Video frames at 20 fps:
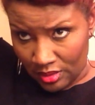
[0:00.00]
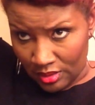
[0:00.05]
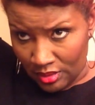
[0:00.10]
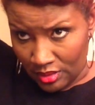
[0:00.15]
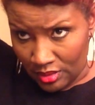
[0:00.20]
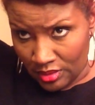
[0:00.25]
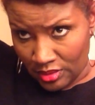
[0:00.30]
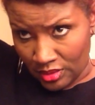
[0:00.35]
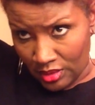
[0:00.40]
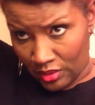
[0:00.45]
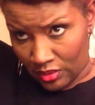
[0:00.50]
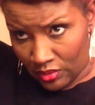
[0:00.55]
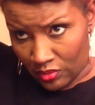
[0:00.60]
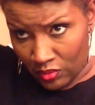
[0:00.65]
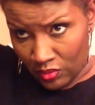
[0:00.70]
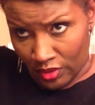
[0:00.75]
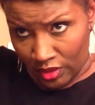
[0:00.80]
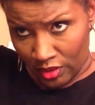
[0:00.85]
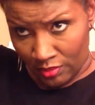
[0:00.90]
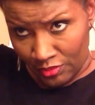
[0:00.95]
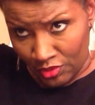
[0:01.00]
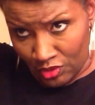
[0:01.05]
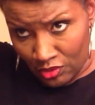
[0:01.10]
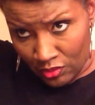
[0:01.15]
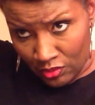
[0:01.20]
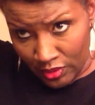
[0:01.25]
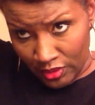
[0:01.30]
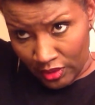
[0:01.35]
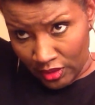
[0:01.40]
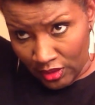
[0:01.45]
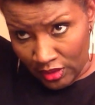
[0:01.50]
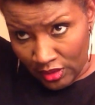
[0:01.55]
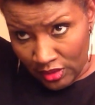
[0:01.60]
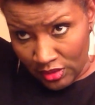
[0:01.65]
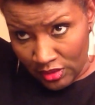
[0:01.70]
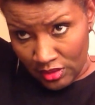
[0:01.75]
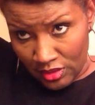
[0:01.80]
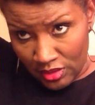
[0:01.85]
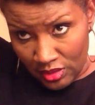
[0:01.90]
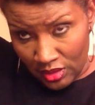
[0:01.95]
So what I'm doing
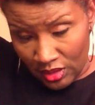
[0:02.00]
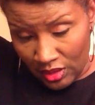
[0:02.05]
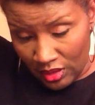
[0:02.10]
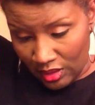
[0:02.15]
is